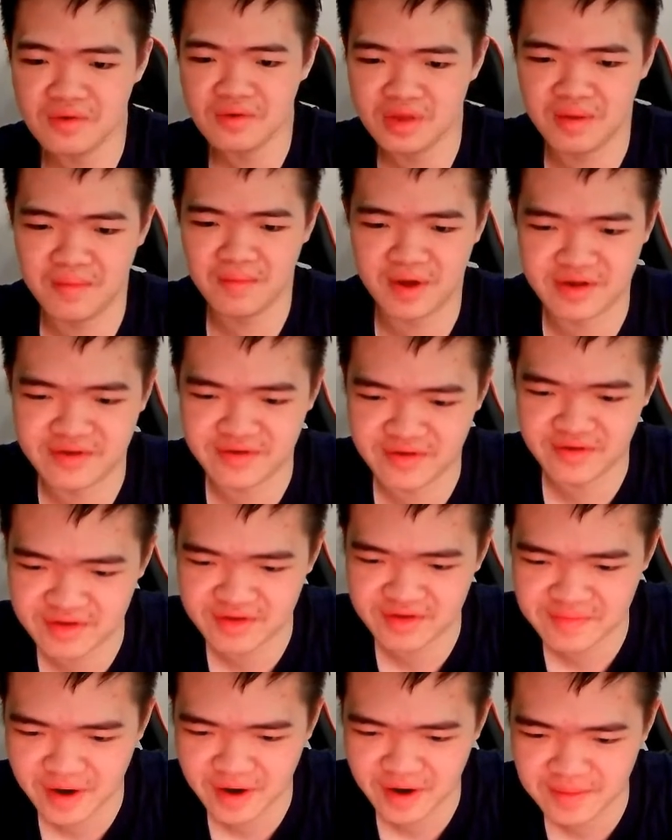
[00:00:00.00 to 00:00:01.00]
is
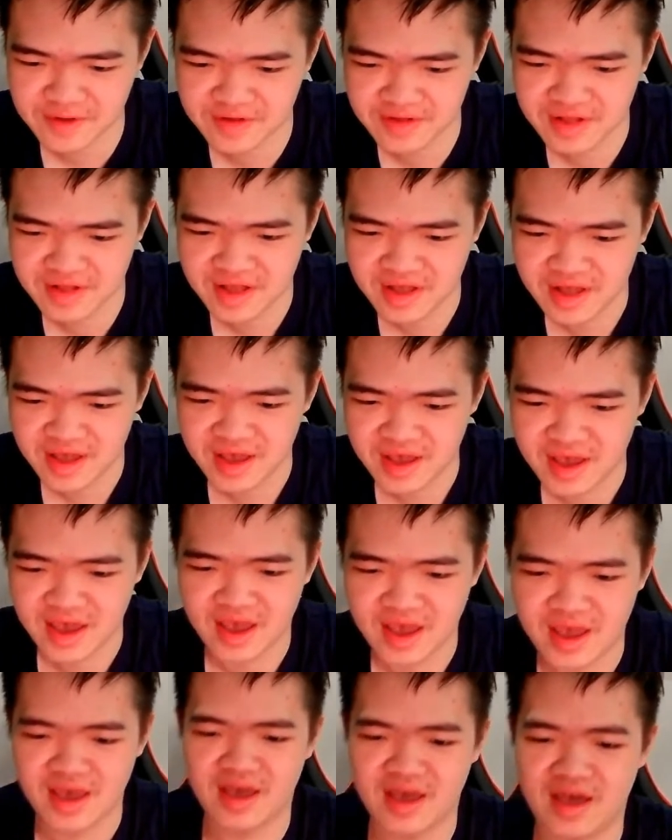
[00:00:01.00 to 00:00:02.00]
Primal,
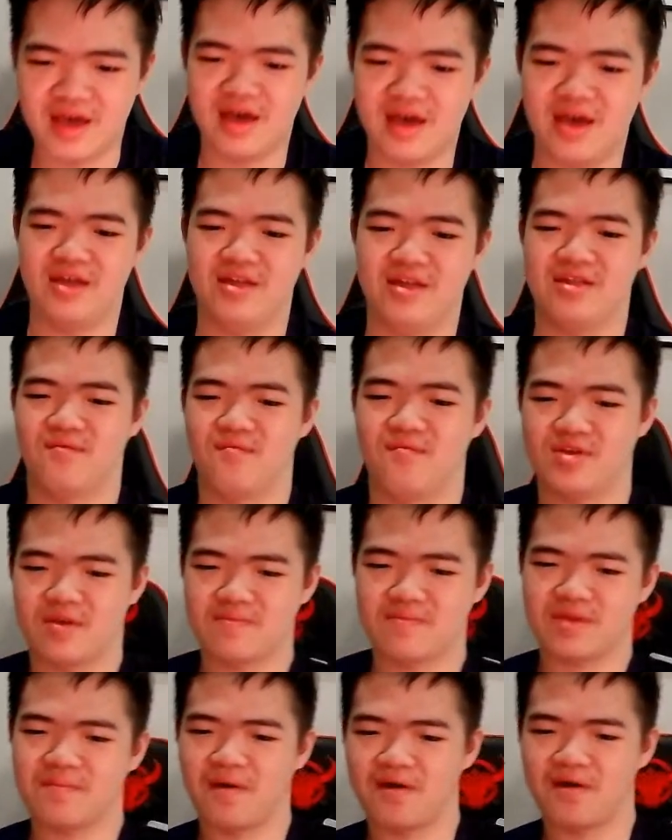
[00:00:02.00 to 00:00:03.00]
and what's up,
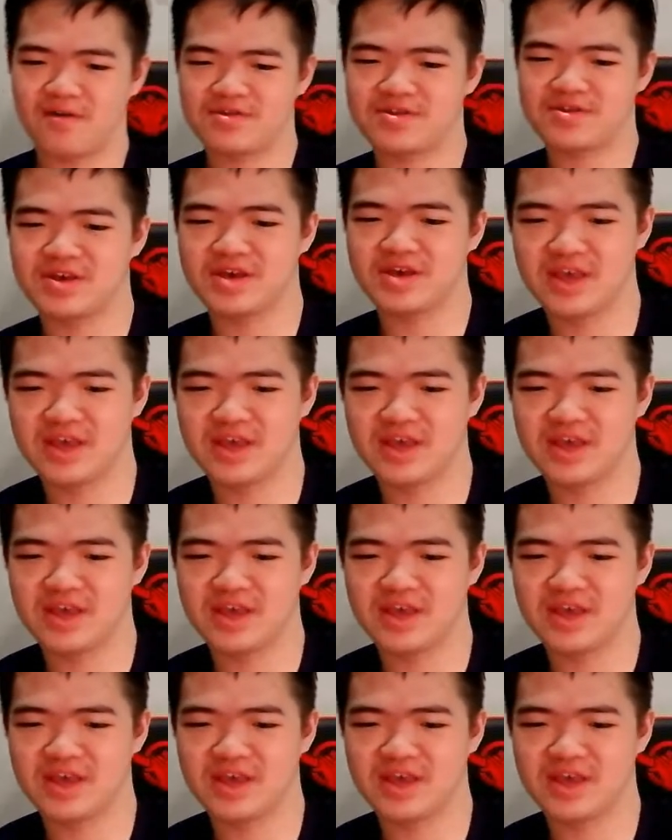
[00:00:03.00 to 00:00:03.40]
D Bart,